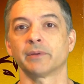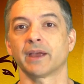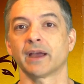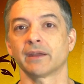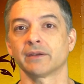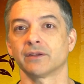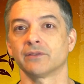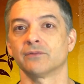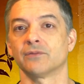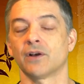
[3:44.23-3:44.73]

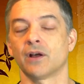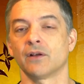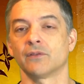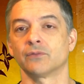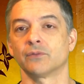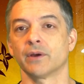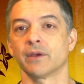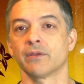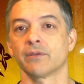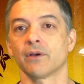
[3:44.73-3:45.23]
gotten
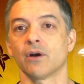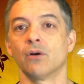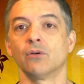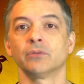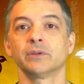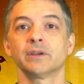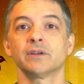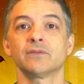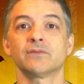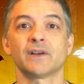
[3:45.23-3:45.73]
involved with
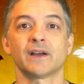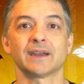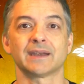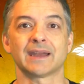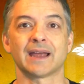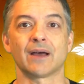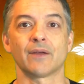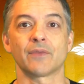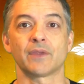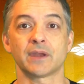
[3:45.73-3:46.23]
only to
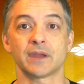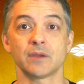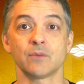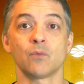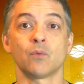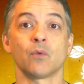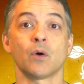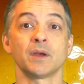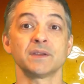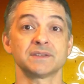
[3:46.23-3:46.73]
find out that he
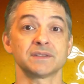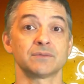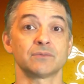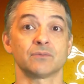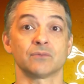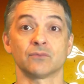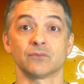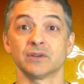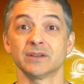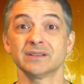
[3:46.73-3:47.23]
wasn't
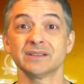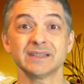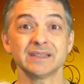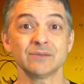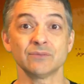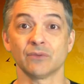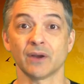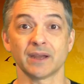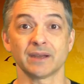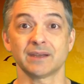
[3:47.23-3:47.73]

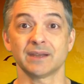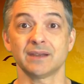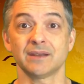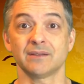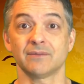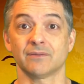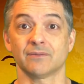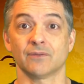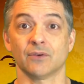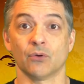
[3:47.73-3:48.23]
really
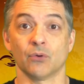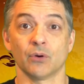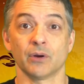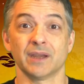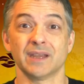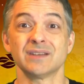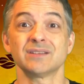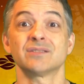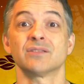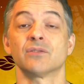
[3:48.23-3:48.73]
ready or
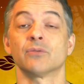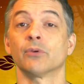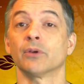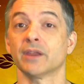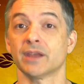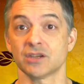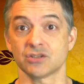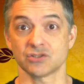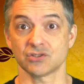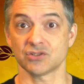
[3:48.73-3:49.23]
into the
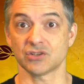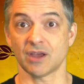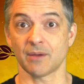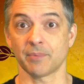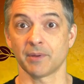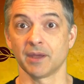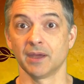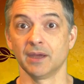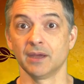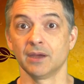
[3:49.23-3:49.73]

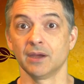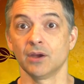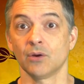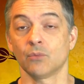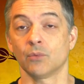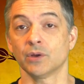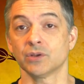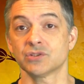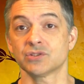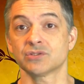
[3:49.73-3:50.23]
relationship.
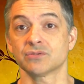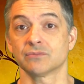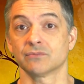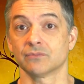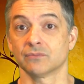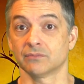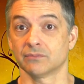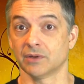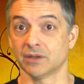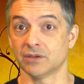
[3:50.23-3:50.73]
Which,
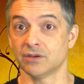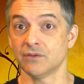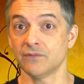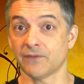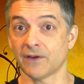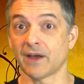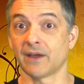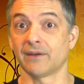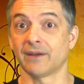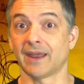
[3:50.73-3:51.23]
when you
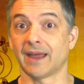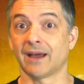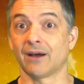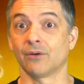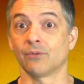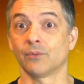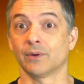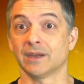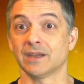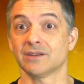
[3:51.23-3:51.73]
found
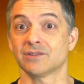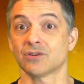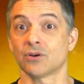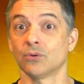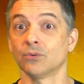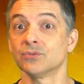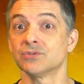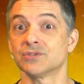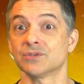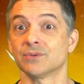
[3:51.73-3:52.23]
out, when he
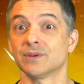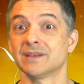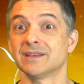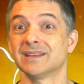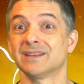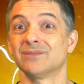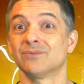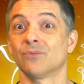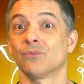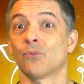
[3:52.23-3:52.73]
told you he
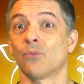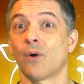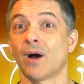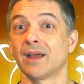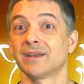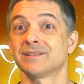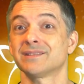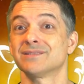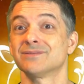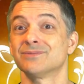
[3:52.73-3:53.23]
didn't
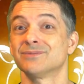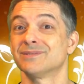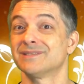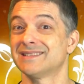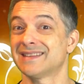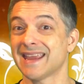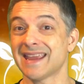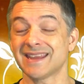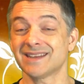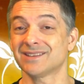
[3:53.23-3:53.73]
want to
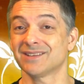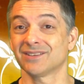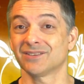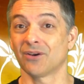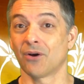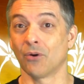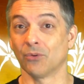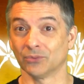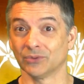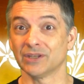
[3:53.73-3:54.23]
date
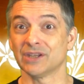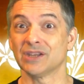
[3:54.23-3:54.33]
only